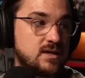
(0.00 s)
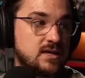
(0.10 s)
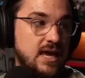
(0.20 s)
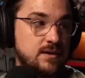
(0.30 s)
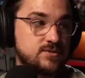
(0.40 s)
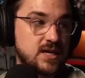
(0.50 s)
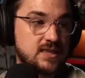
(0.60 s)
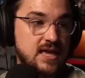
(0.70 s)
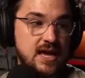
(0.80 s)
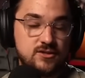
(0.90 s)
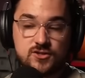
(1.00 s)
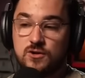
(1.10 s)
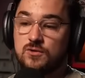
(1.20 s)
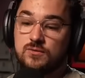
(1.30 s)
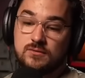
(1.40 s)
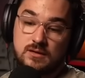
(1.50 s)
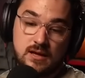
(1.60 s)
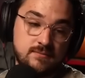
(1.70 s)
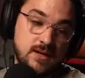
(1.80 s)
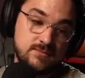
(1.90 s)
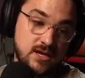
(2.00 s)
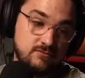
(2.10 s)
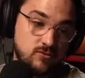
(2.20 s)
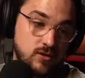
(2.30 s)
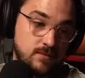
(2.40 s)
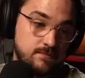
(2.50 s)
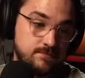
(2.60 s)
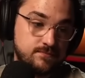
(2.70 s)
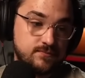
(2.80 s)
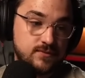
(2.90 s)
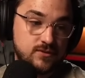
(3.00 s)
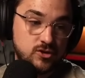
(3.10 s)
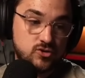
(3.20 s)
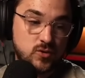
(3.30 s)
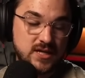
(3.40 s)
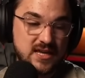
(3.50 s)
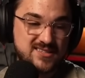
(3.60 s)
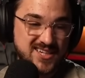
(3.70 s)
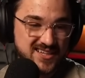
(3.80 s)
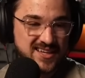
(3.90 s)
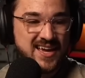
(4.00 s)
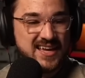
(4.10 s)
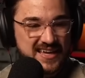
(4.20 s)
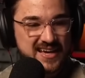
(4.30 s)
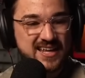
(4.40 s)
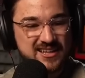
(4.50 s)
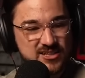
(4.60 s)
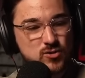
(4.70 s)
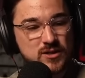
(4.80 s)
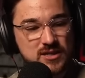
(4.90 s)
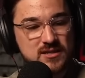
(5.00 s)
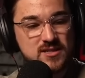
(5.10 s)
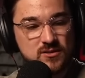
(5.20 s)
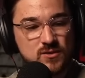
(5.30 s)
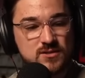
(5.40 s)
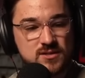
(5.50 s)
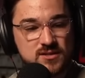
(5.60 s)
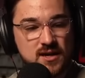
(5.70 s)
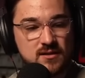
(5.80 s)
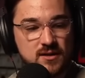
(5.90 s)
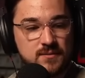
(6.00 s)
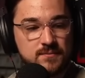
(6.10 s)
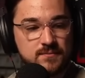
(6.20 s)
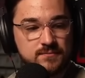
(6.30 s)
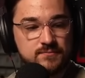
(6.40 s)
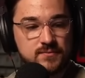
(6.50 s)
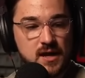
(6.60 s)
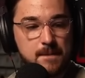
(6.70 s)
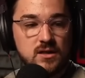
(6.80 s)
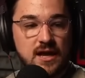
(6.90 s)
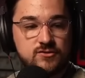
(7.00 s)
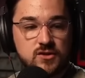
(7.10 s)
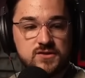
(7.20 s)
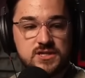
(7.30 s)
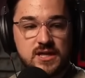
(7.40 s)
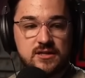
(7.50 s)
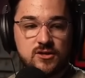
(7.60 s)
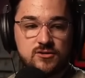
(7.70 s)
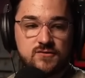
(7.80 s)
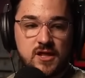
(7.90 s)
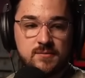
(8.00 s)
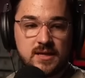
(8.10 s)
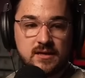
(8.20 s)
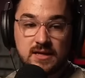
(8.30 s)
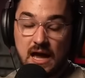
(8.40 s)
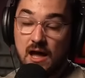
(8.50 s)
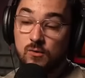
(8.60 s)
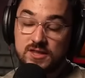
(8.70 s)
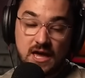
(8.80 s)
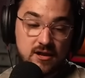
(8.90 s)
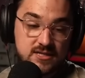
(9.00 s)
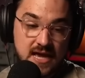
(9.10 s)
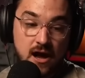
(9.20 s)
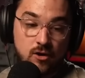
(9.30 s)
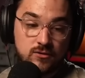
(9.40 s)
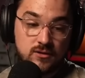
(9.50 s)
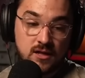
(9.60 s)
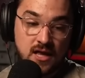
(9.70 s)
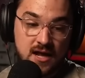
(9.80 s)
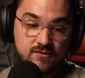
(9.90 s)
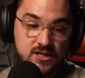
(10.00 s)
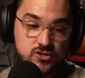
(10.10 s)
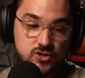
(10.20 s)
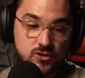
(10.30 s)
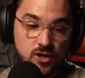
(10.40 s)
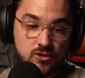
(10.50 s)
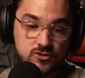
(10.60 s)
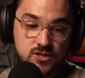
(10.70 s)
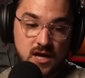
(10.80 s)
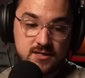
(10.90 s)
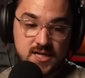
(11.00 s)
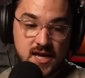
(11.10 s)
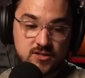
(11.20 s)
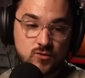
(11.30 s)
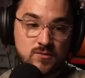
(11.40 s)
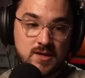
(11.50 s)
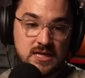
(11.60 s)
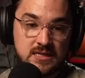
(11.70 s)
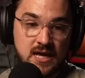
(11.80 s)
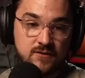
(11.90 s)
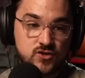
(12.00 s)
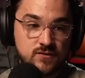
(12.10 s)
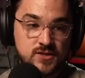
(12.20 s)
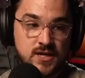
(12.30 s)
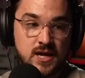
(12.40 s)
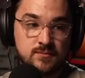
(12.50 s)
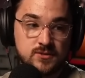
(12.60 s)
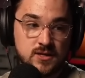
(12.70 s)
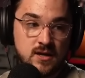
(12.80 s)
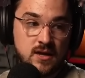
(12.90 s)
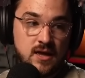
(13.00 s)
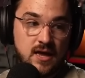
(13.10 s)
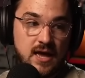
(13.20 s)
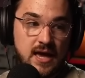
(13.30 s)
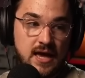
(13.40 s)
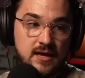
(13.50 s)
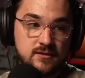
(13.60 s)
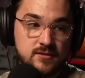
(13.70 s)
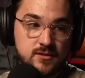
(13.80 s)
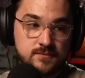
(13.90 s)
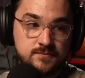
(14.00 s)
games like that, so I'm down for it. New 2018, yeah, kind of like 2018 was, exactly. Yeah, live service delayed their development. Yeah, without a doubt, a lot of these studios got tasked with making live service games, and